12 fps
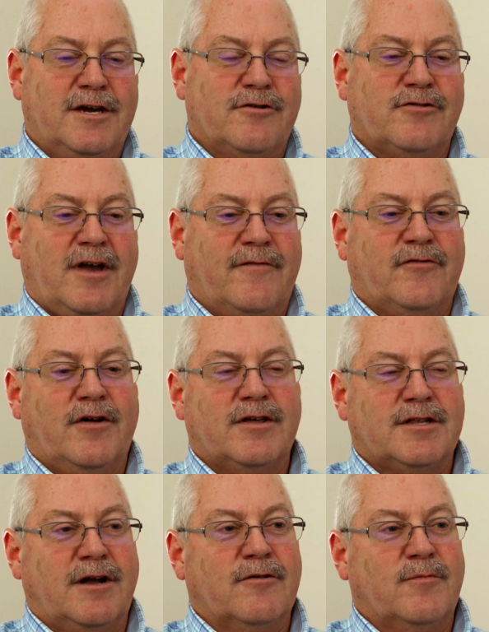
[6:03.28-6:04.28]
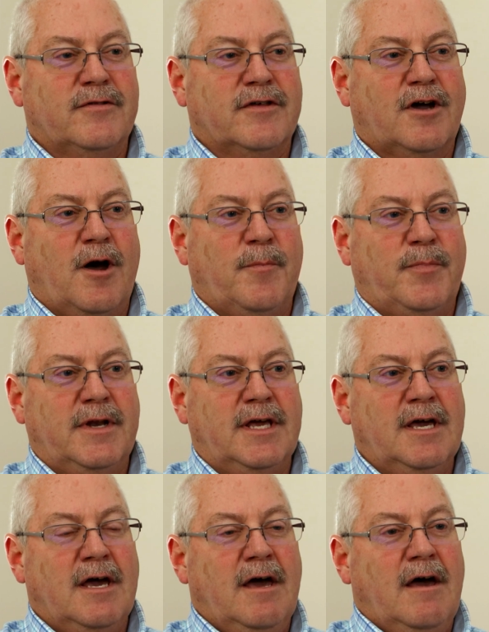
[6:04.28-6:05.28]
years after I started with the company.